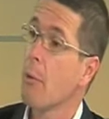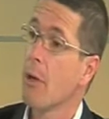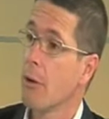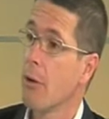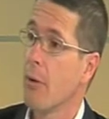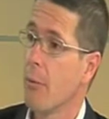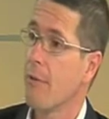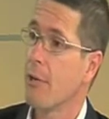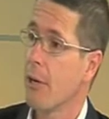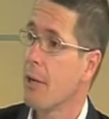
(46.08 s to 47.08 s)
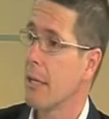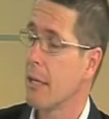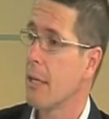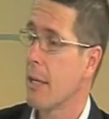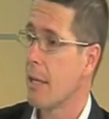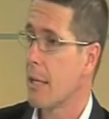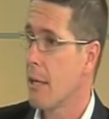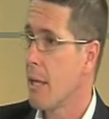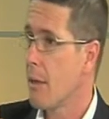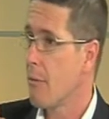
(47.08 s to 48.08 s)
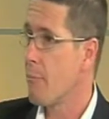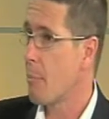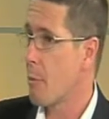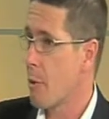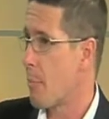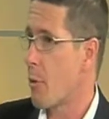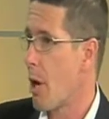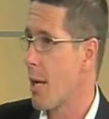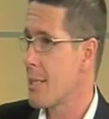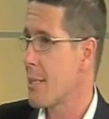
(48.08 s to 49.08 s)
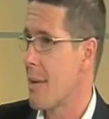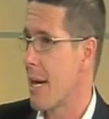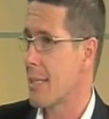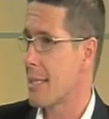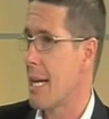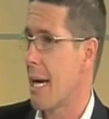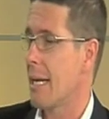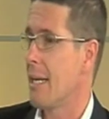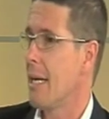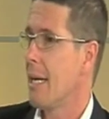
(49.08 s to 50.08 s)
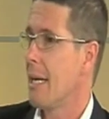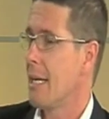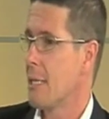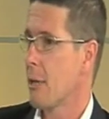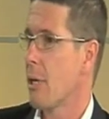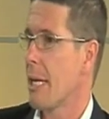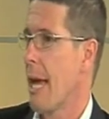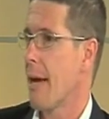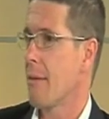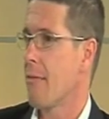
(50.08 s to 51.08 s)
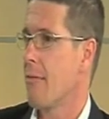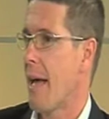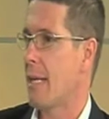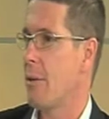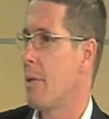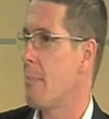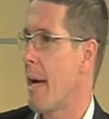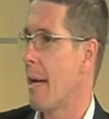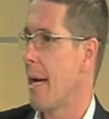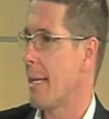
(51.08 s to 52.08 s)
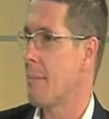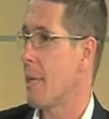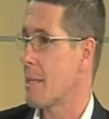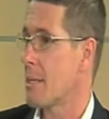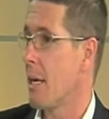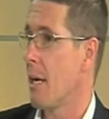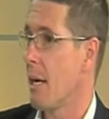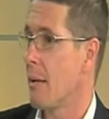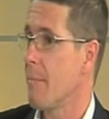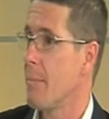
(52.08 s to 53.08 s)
whether or not revenue. I think the price of the market today is looking out at the value in about 18 months' time.